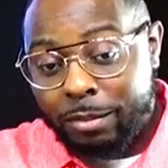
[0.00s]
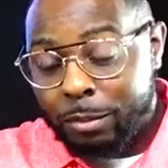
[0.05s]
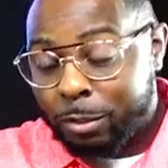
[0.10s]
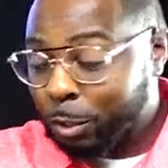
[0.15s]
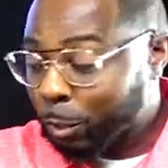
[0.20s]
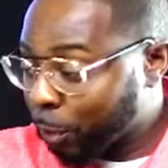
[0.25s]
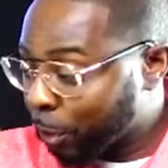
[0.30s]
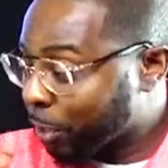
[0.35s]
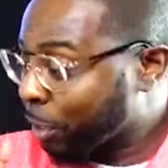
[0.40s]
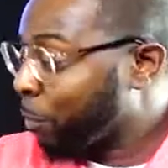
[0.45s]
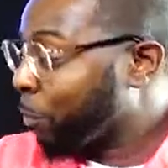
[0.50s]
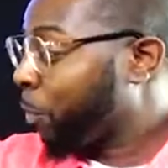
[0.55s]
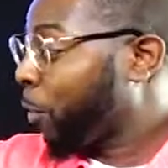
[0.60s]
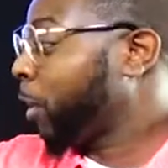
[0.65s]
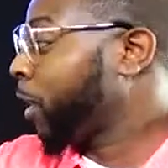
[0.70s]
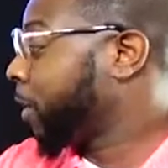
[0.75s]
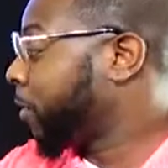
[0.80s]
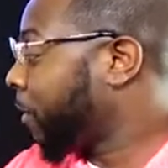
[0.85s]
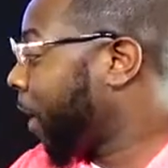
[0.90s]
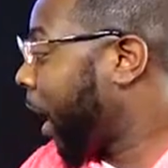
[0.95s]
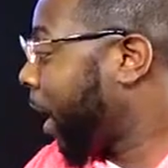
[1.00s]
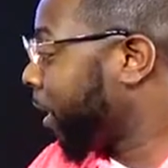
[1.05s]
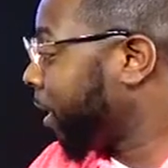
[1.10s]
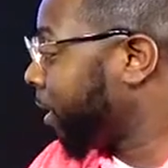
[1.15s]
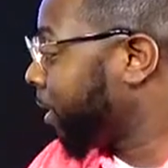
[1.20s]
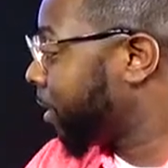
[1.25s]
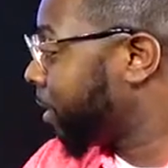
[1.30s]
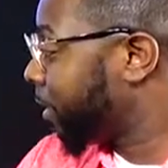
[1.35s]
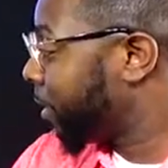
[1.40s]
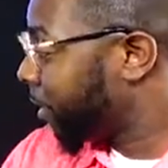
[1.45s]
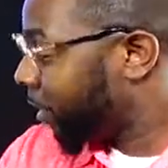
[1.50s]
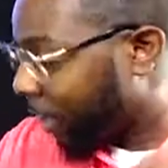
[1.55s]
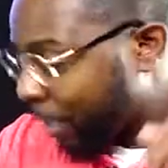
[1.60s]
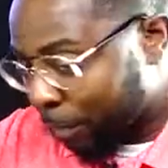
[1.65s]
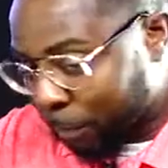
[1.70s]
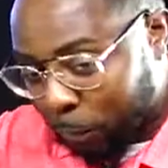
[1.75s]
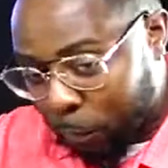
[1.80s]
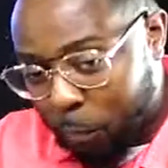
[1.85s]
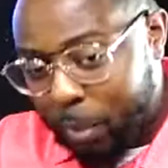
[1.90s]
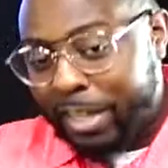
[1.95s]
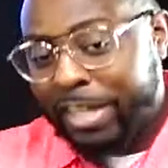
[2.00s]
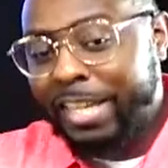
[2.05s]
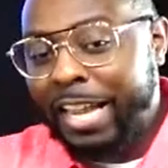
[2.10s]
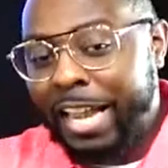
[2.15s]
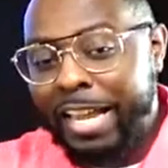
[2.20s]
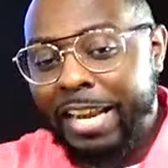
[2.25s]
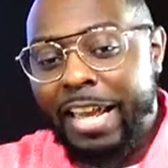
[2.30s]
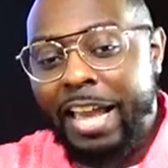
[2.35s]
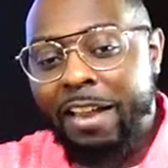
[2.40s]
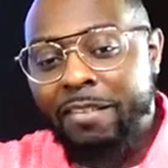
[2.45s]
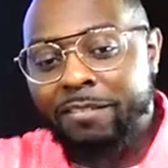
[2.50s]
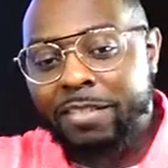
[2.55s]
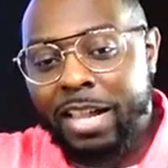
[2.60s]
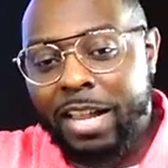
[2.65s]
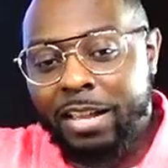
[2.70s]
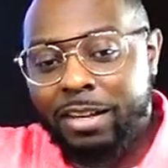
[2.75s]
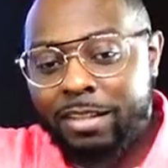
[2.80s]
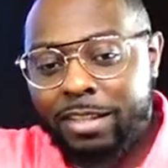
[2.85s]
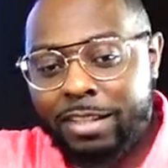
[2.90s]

you are supporting violence, and we can't have that.